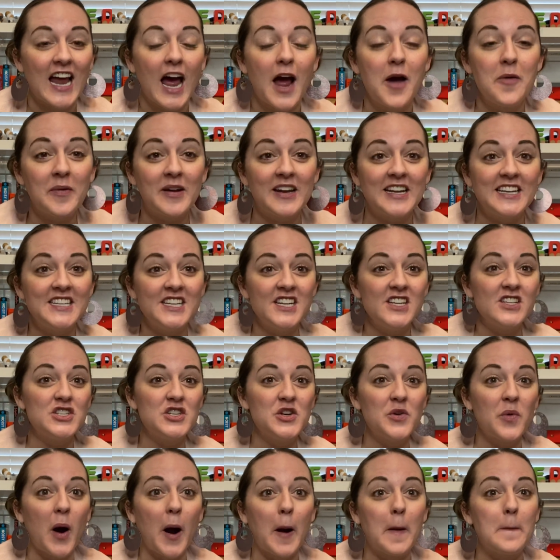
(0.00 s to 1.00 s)
I want to teach
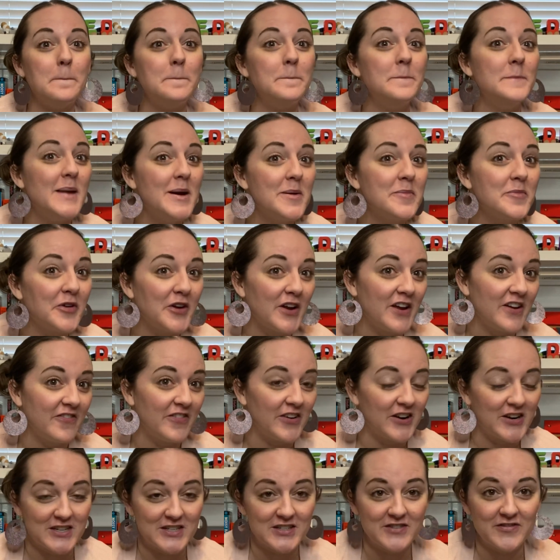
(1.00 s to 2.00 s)
you our memory
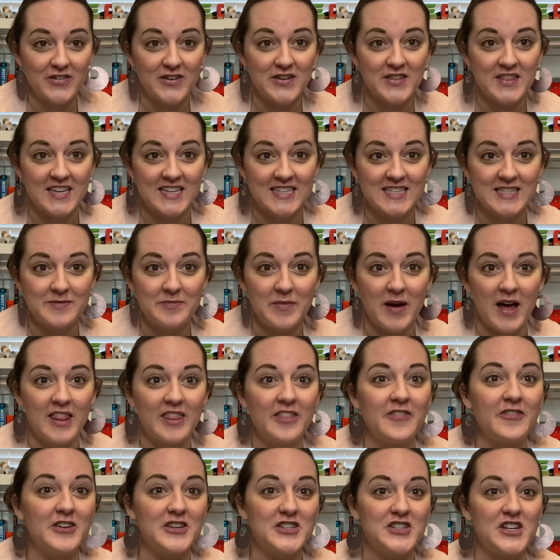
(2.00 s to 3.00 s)
verse for this month,
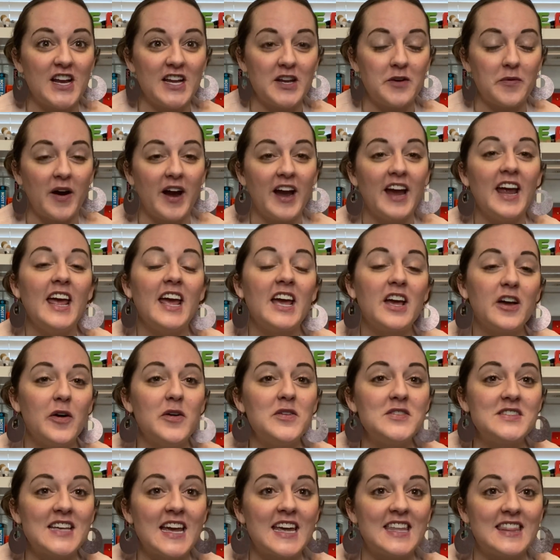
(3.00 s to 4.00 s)
for January. It
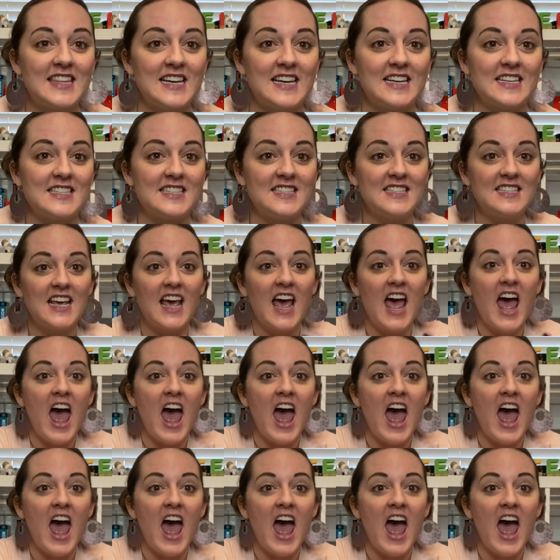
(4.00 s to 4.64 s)
goes like this.